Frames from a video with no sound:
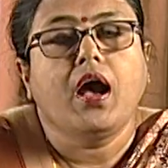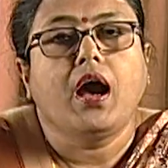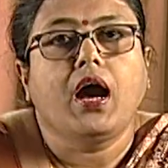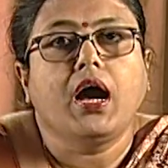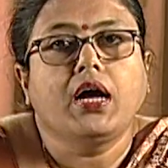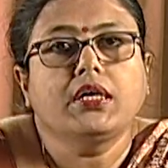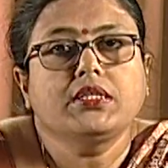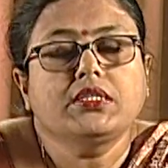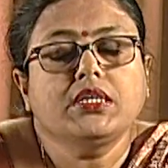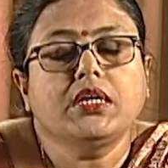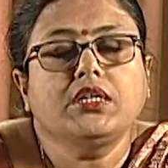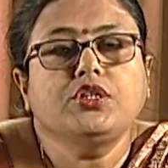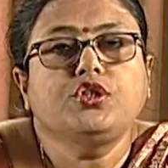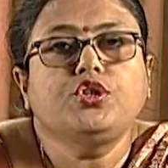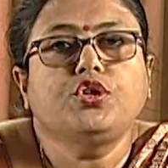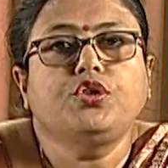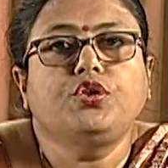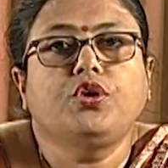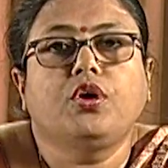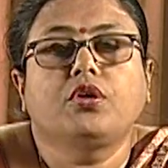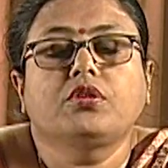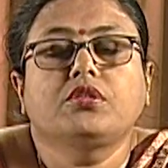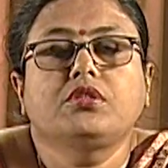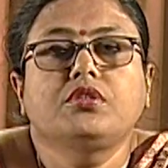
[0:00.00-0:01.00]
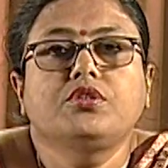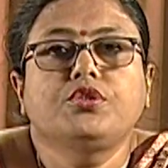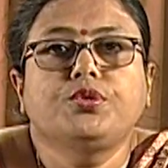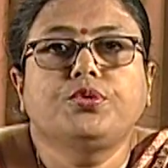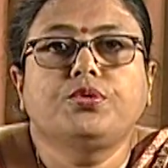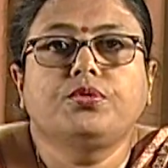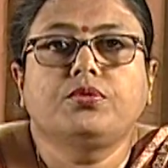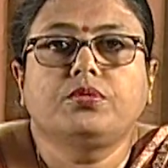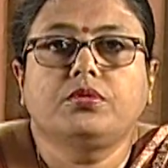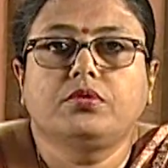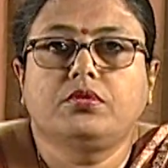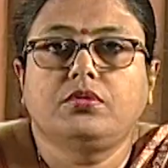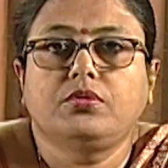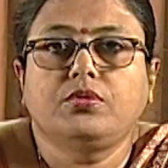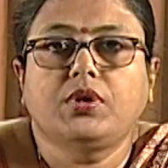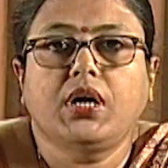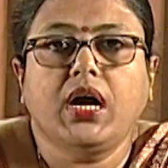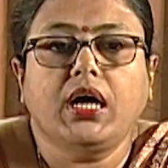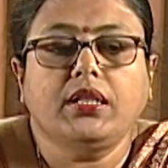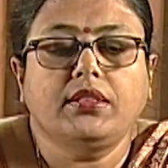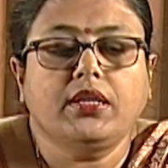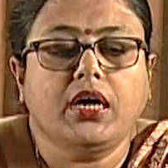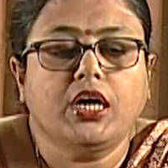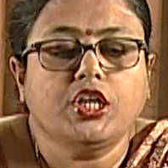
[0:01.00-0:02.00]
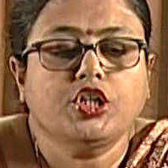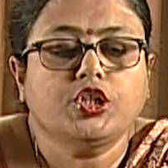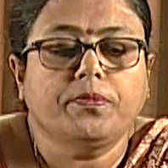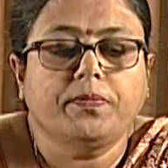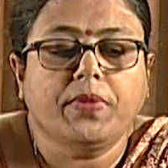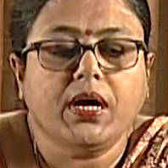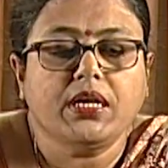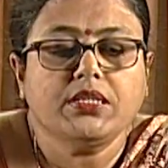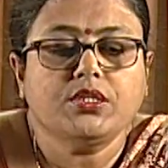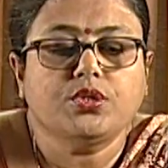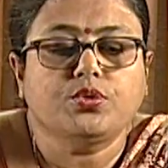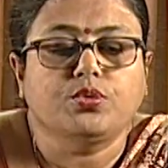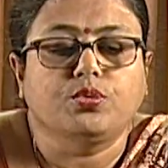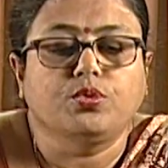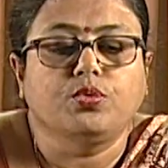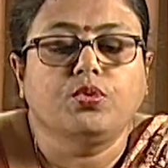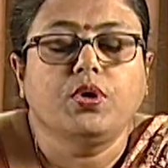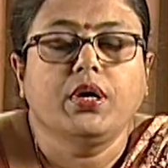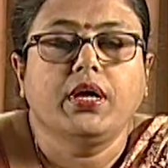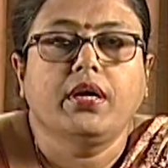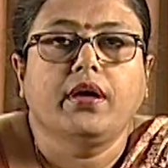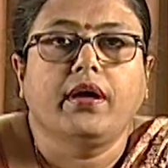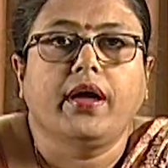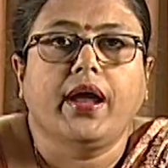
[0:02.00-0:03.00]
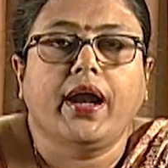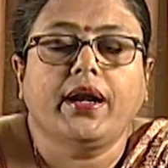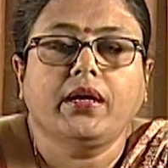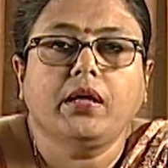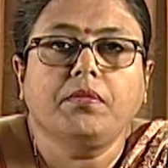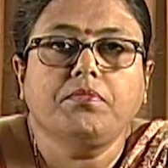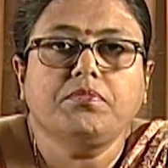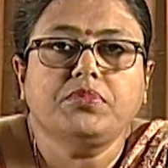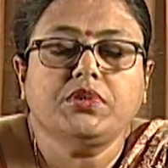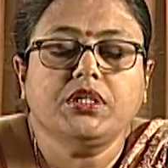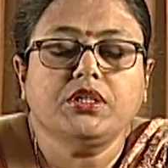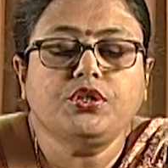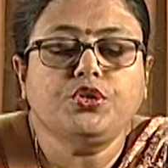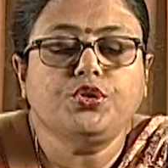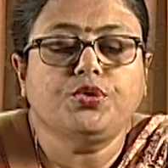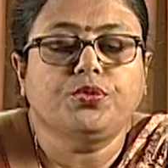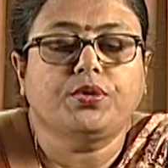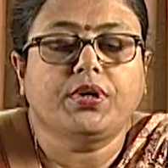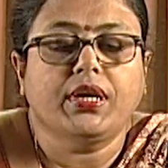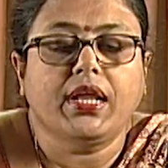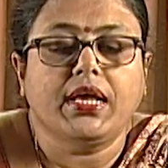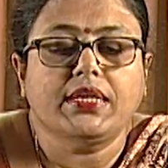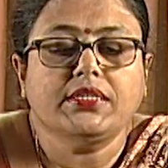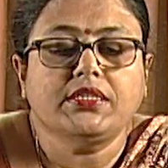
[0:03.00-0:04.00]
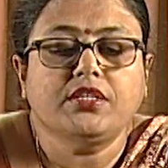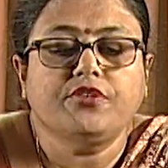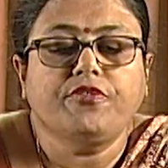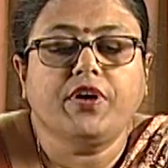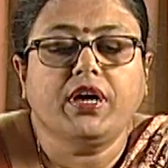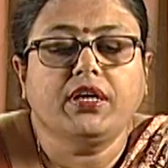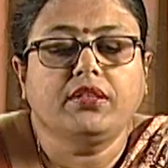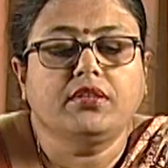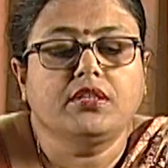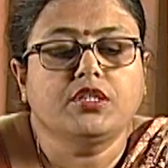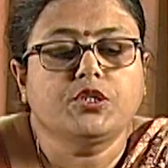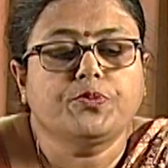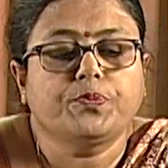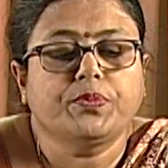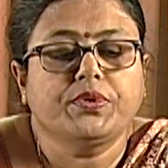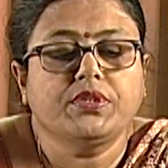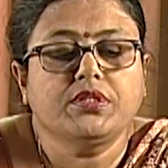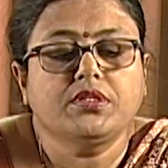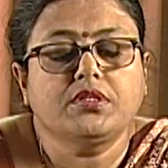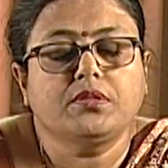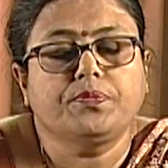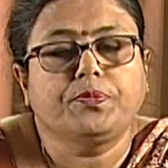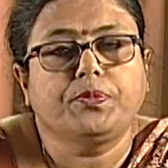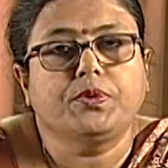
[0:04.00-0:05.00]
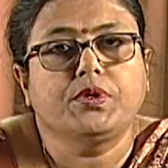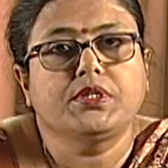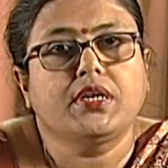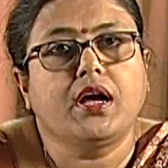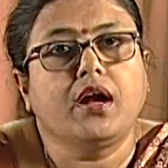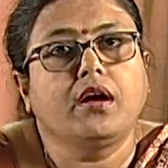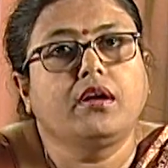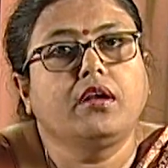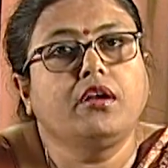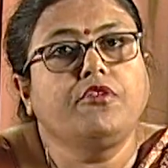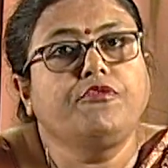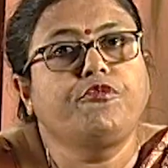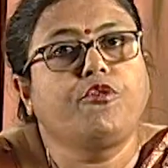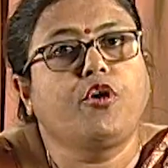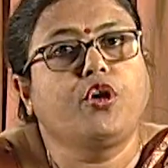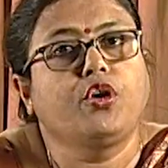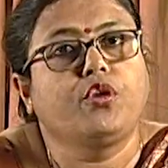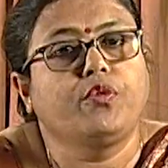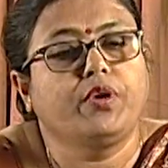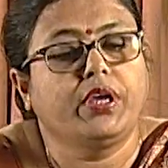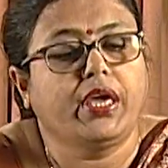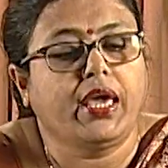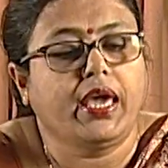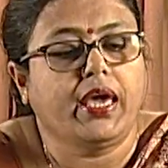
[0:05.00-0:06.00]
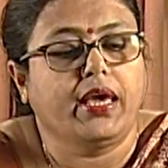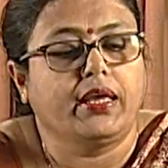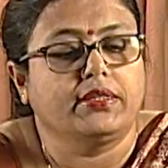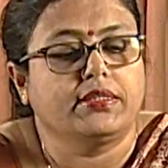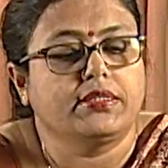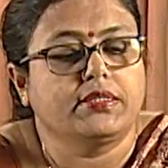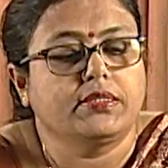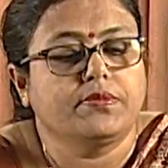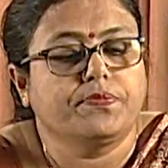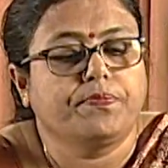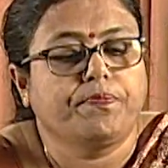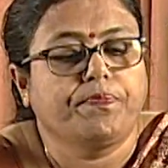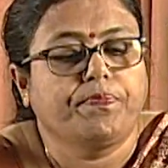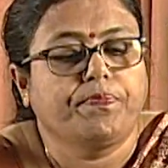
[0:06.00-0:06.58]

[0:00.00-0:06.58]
Acharya Dr. Durga Das Basu attempted to classify these principles under following heads.